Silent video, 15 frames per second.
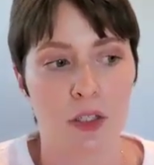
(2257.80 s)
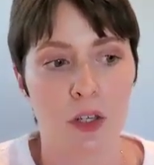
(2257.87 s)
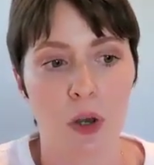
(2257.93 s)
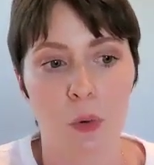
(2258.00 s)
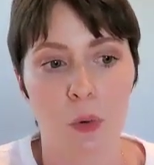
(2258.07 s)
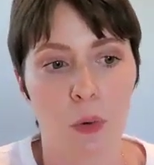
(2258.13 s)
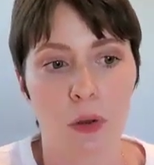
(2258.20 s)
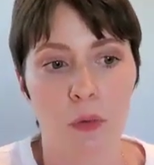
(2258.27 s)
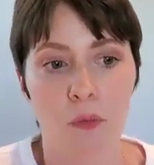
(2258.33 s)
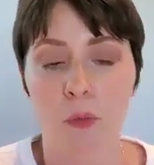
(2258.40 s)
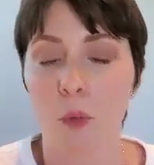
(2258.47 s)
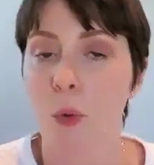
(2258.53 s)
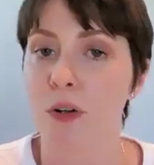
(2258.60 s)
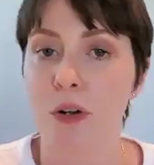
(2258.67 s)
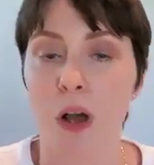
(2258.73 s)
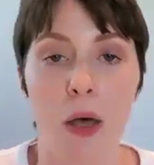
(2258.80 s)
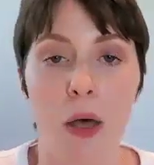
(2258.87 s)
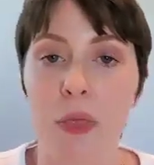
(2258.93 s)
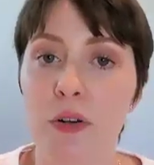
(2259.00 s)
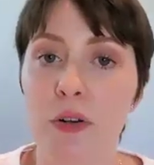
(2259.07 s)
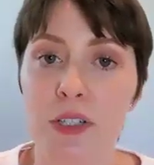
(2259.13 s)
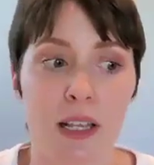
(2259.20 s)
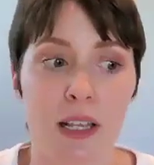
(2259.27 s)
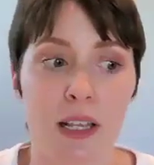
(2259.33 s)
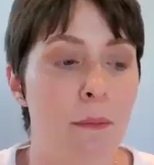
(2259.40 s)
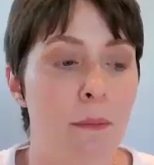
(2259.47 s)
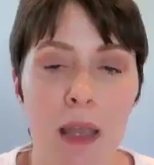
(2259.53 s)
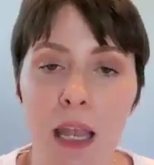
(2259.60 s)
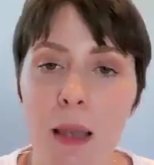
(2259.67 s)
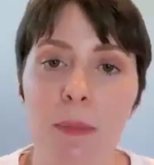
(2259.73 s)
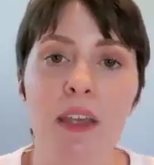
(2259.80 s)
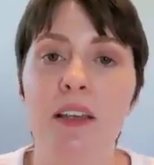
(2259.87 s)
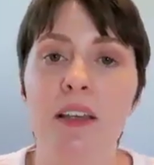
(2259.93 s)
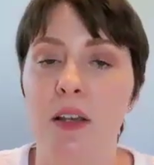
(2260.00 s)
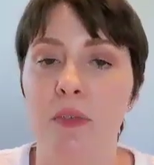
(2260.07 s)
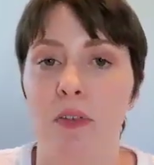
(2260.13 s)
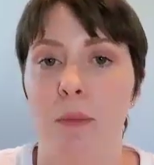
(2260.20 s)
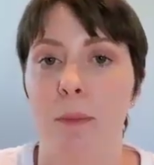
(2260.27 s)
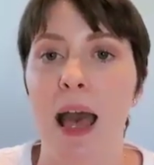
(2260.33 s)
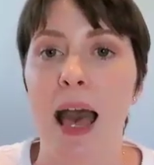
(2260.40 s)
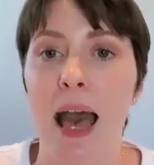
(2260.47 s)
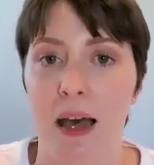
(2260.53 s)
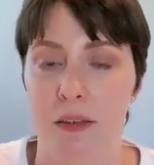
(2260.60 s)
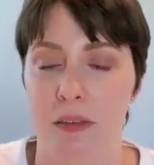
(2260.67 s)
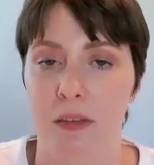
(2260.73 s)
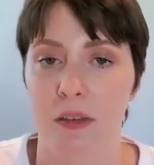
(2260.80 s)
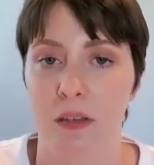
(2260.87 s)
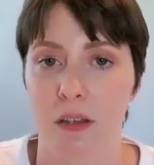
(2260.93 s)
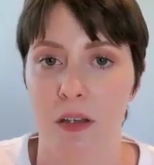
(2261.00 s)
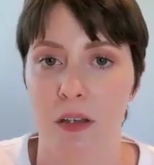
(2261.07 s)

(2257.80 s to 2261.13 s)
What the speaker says: So for others, it may be a different path